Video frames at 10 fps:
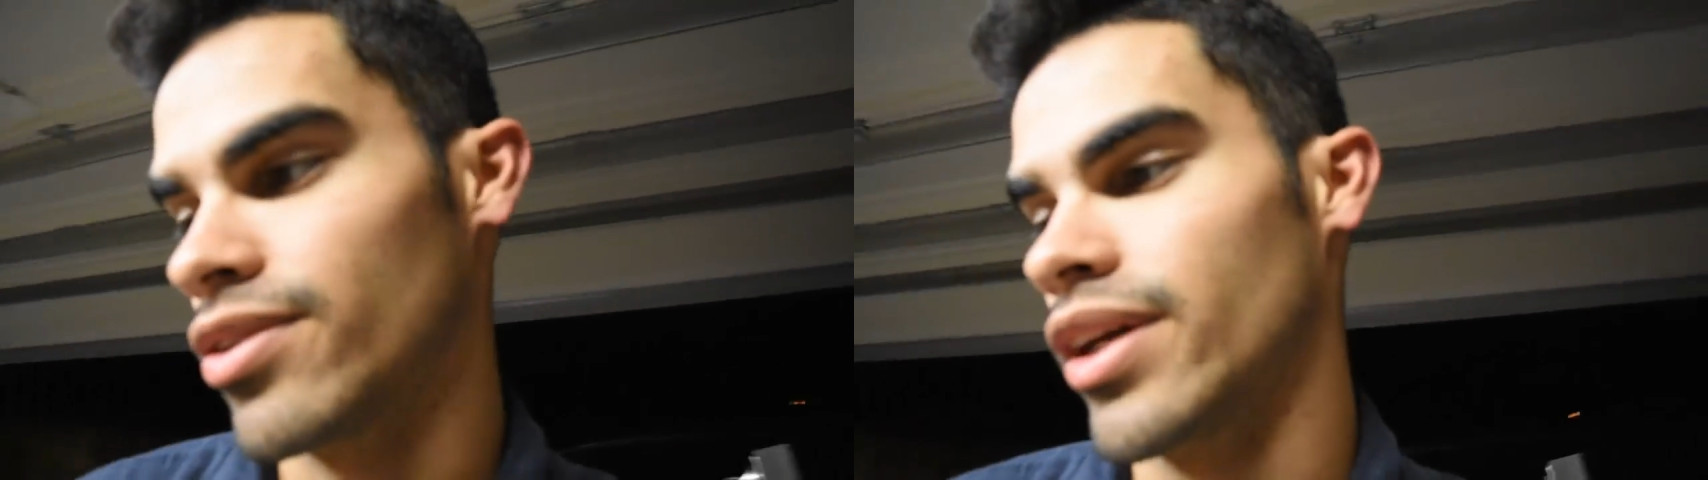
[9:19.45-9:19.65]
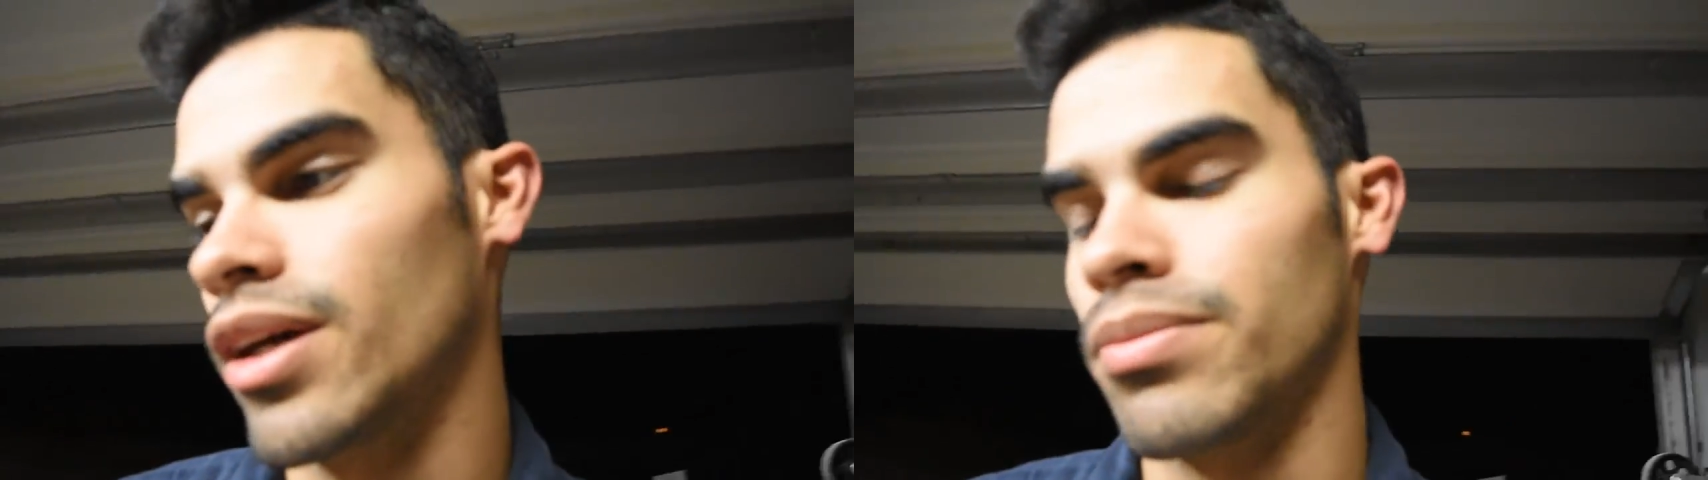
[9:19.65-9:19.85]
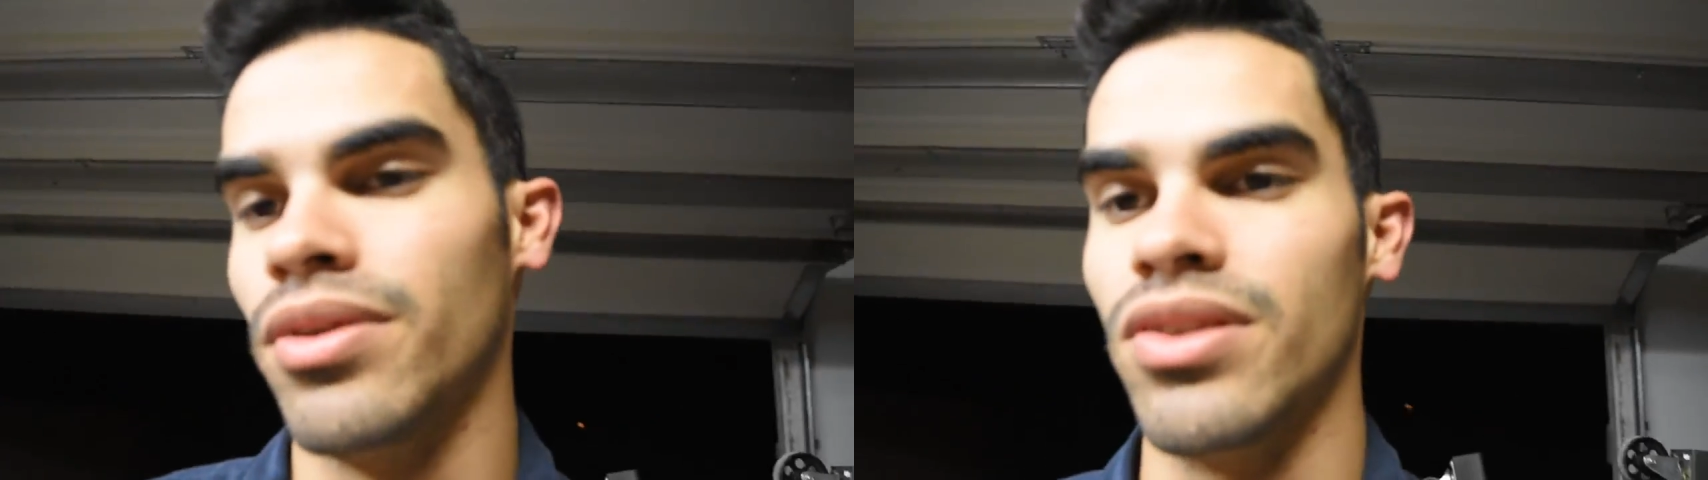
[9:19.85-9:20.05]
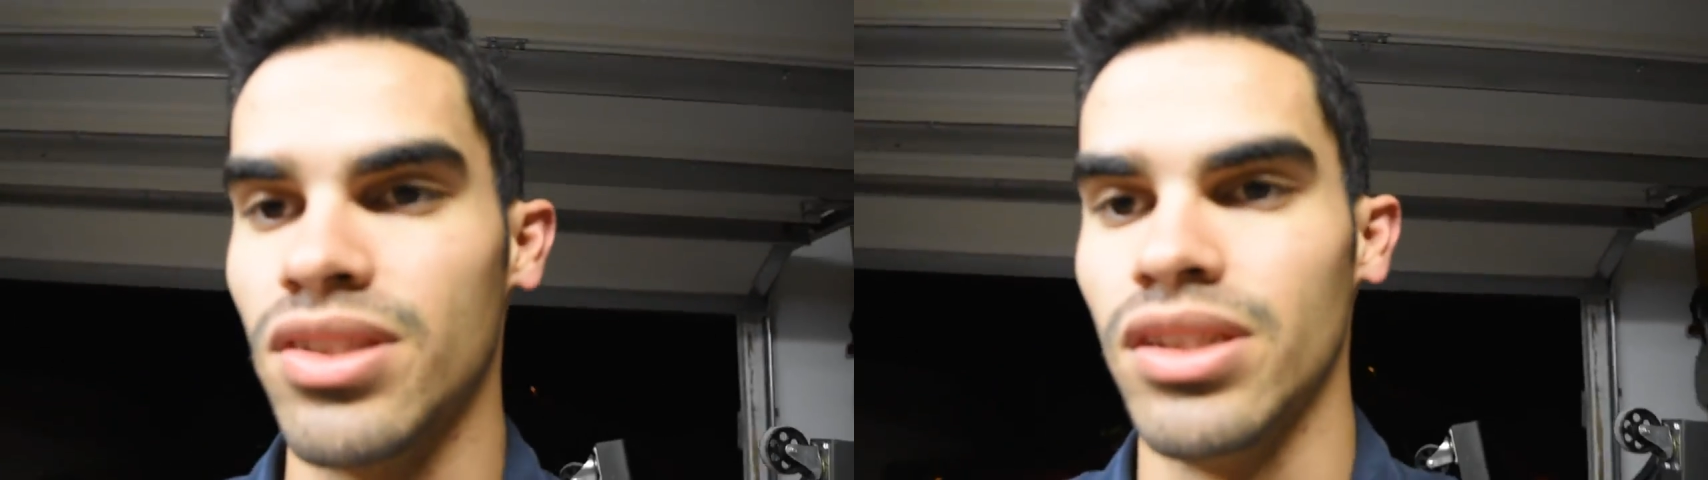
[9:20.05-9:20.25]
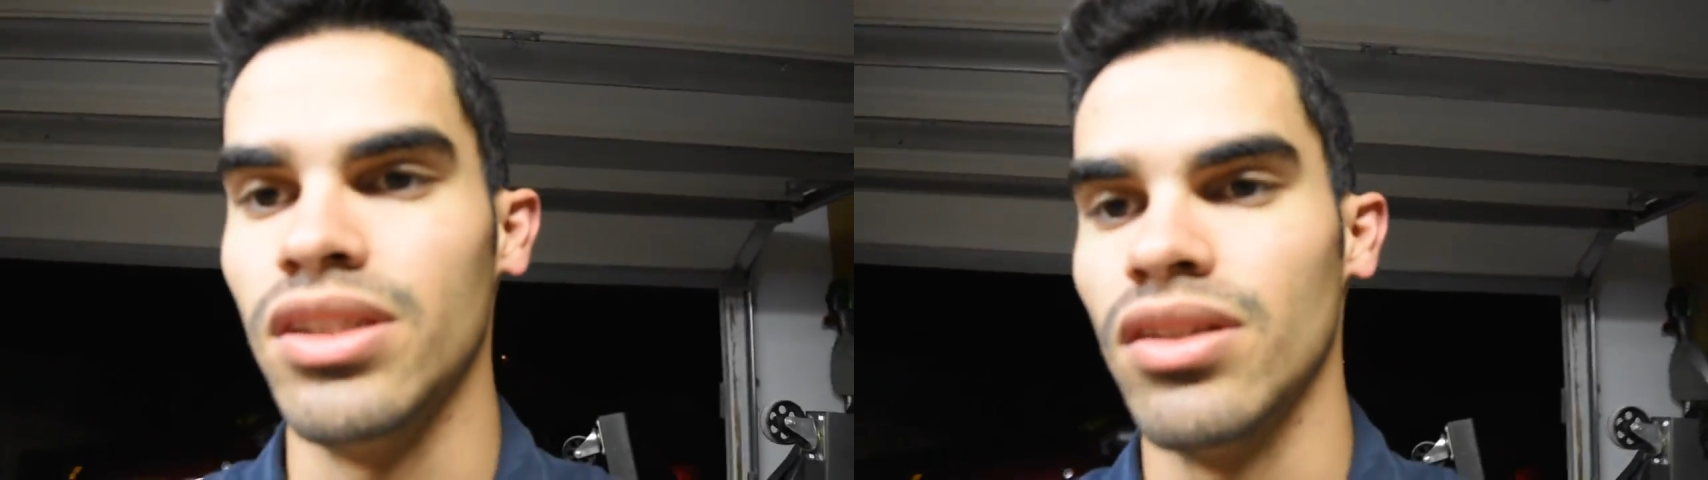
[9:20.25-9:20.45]
for the amp and
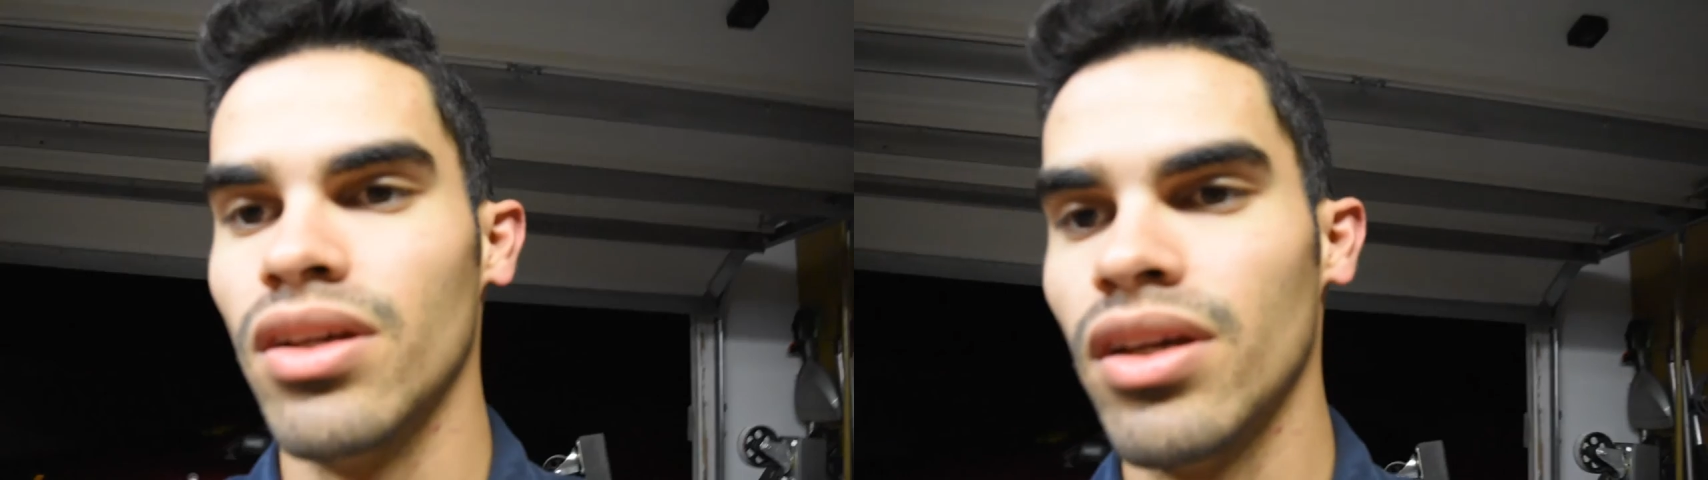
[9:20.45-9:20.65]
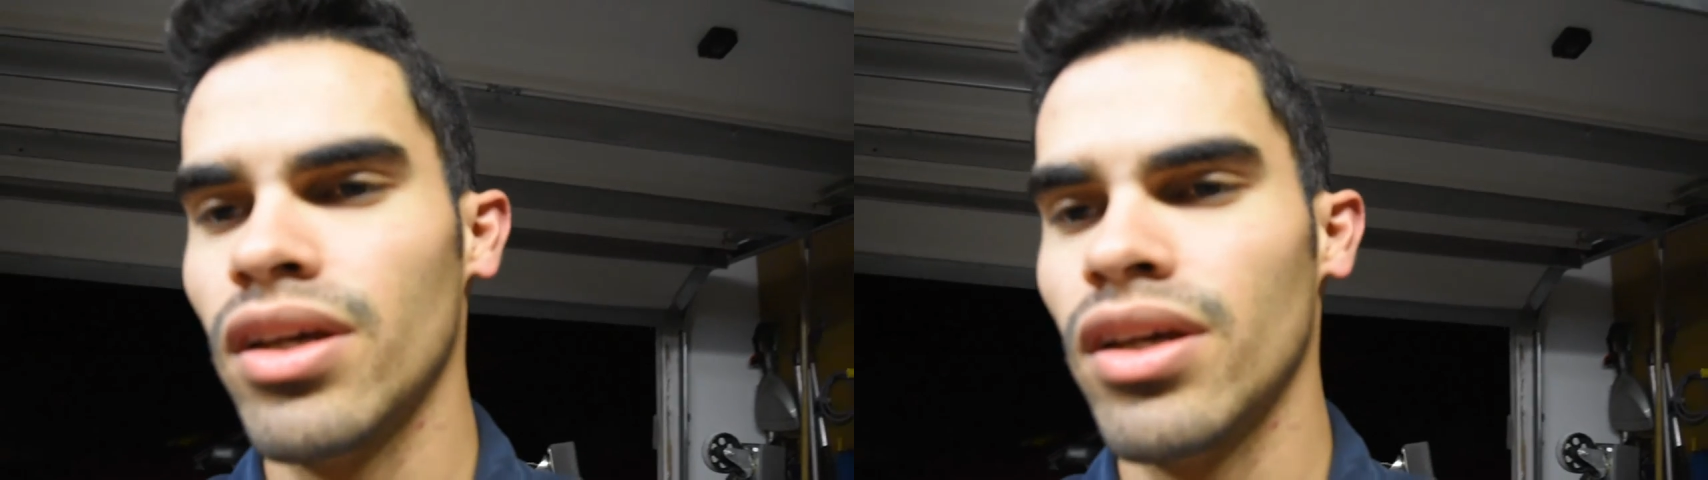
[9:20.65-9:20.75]
see